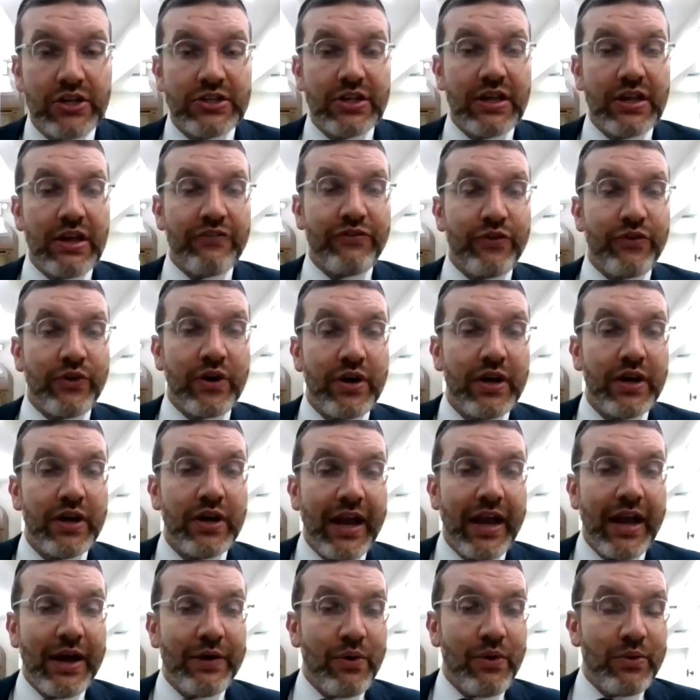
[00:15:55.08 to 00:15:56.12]
therefore,
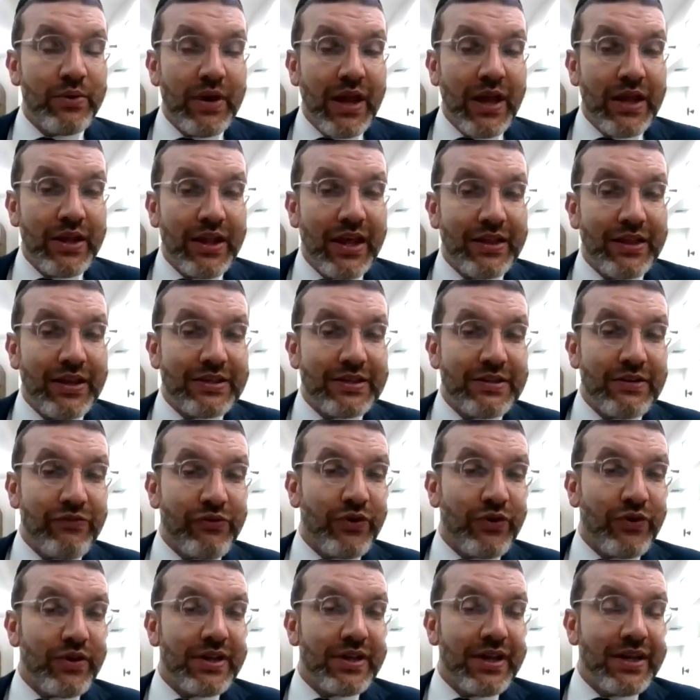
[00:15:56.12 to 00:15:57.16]
it doesn't
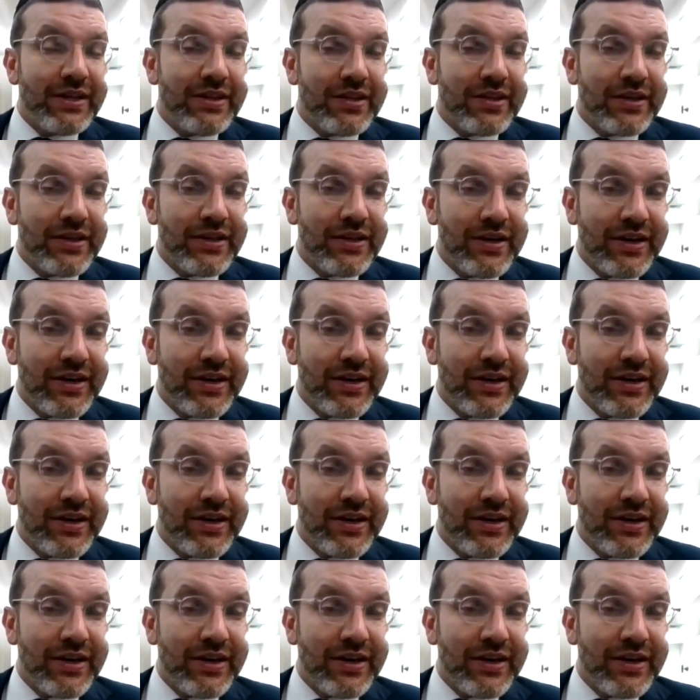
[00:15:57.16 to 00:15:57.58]
fall into